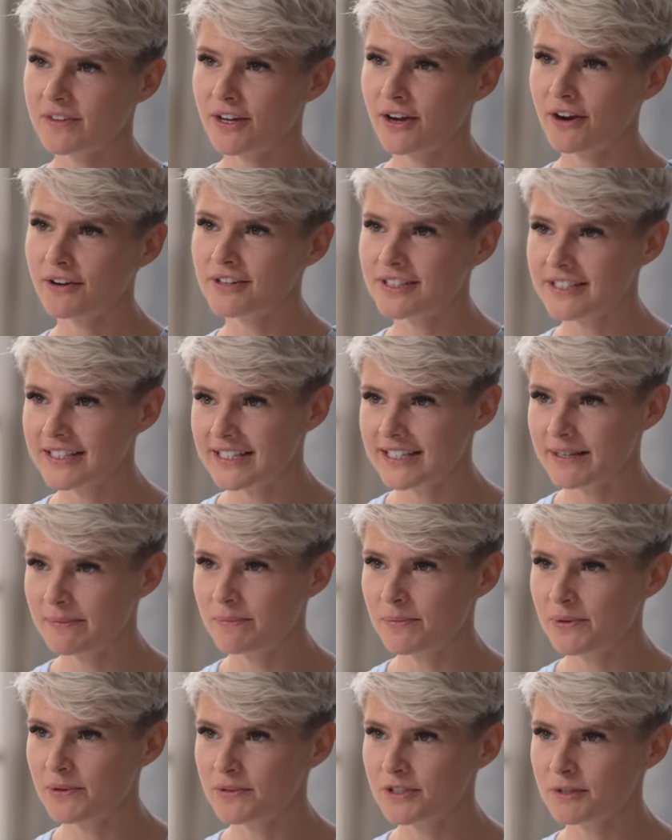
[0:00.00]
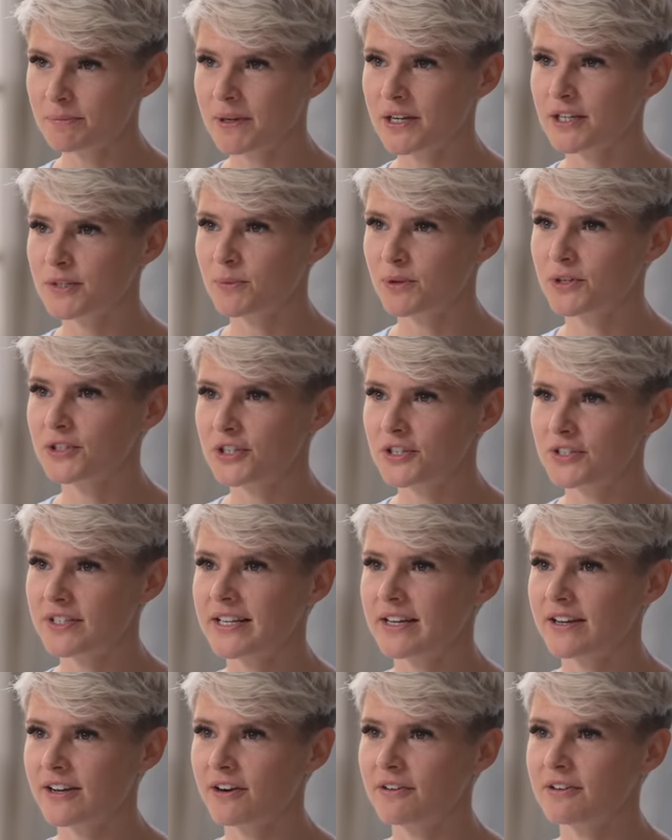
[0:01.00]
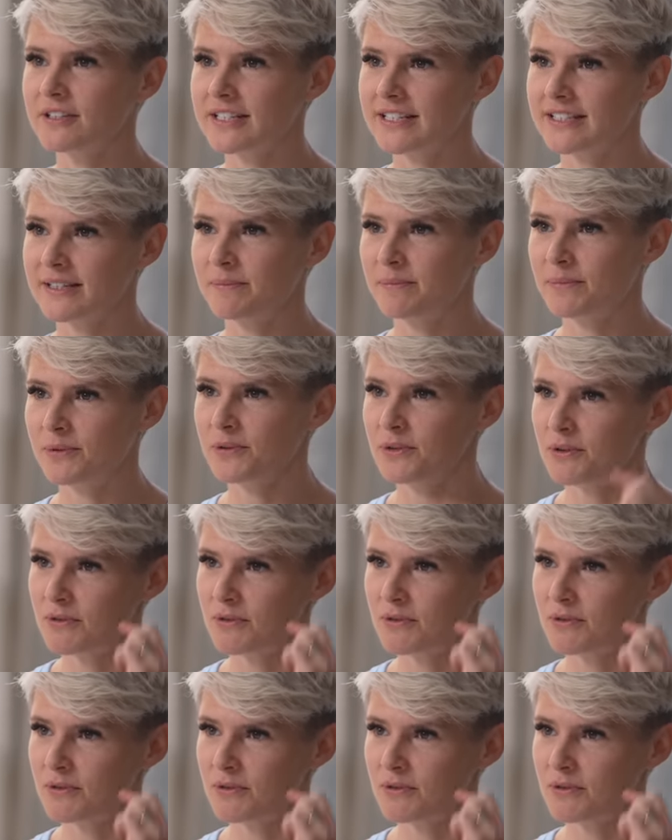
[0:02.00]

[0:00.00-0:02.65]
currency symbols, because once you see a currency symbol,